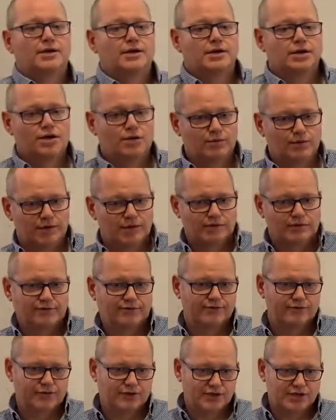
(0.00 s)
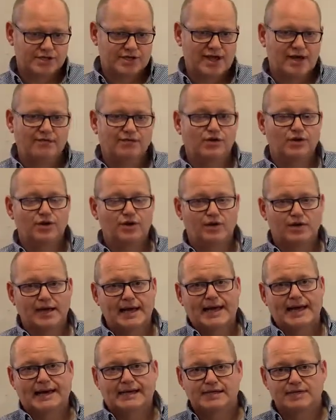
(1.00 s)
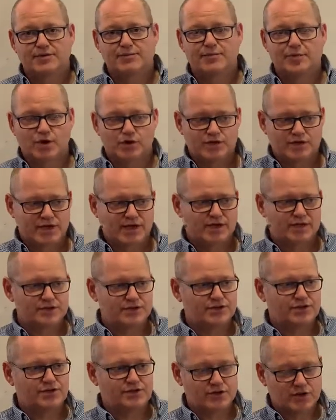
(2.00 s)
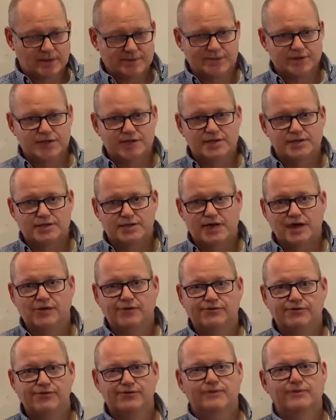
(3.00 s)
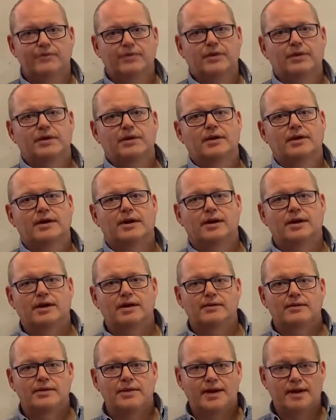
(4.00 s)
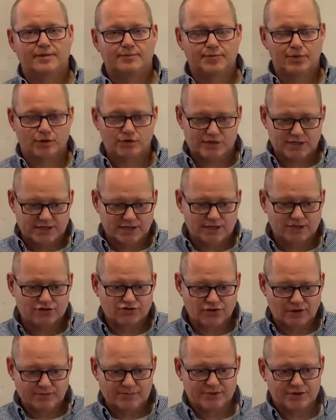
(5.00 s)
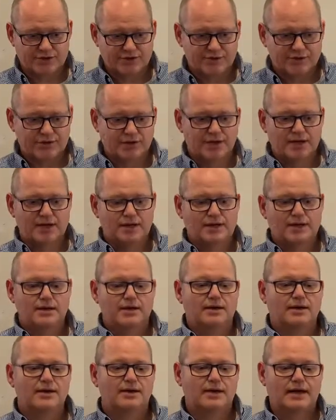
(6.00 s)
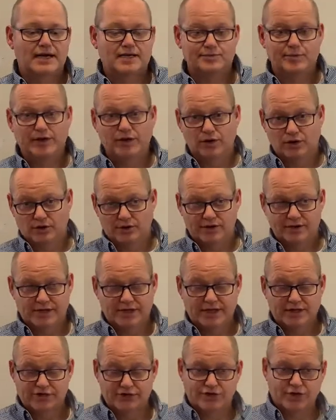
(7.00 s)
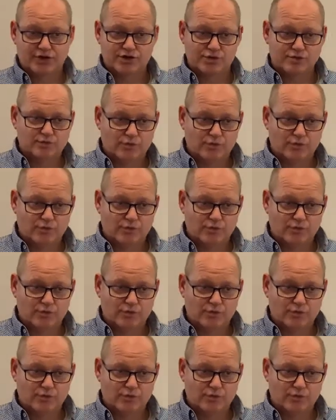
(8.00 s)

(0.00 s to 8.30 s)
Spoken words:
You will first have a look at the process description itself. And that process description has been learned in introduction